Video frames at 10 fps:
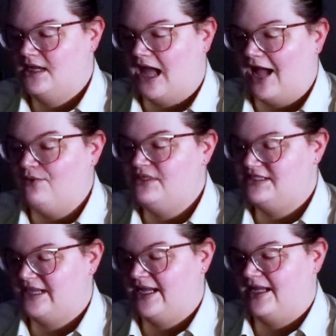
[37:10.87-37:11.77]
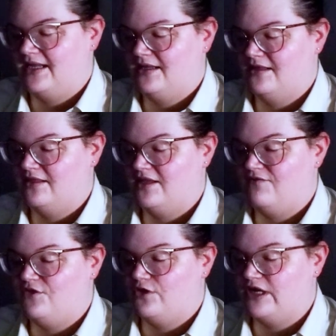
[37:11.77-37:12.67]
I would say that
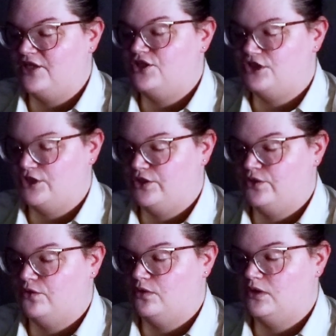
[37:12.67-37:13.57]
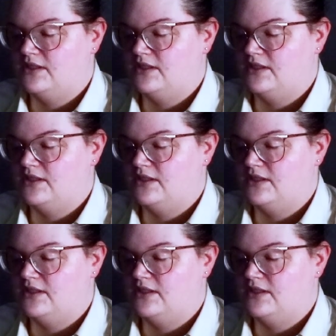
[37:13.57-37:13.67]
if you're into